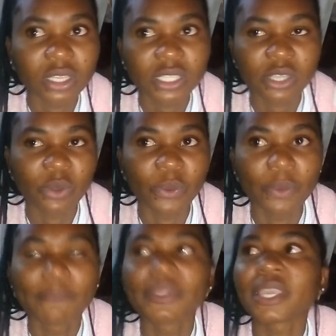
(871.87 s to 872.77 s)
So
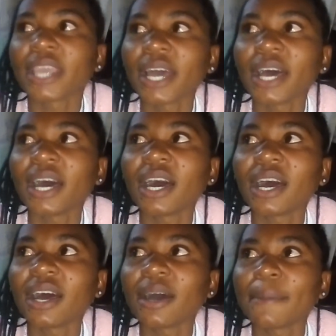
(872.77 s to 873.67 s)
yeah,
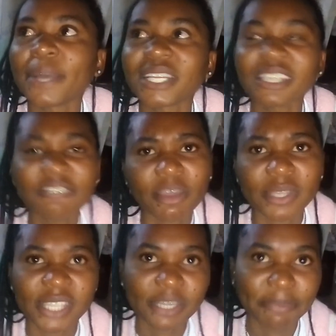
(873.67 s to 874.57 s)
but if I was
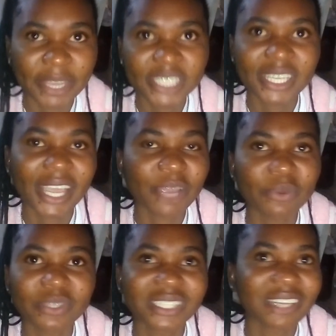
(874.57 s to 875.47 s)
that bad, I
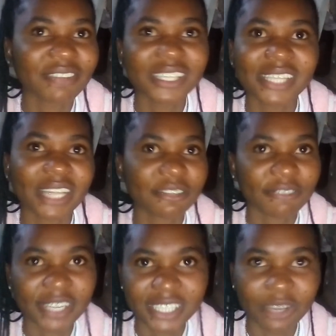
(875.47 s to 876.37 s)
could even start
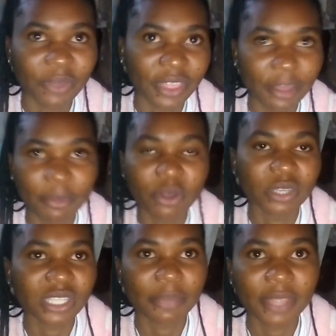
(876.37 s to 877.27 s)
fighting with them or
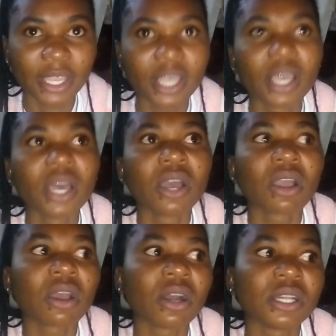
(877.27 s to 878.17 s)
something,
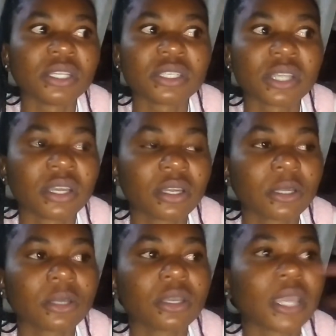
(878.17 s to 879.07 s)
because
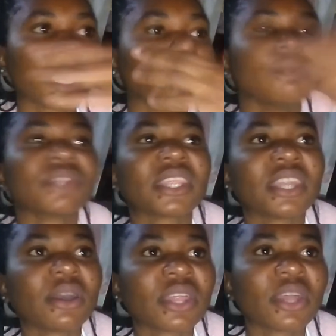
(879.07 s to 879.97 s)
yeah,
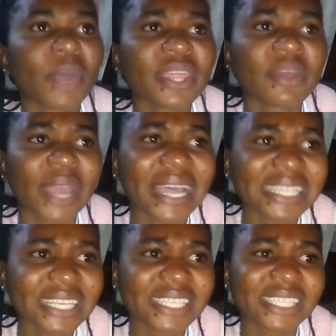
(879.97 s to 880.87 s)
the way they were
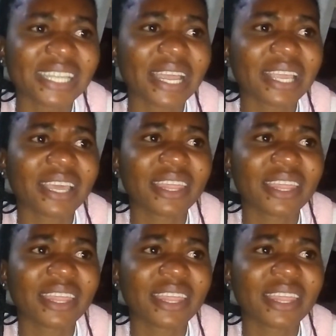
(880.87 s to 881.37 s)
asking, it's like,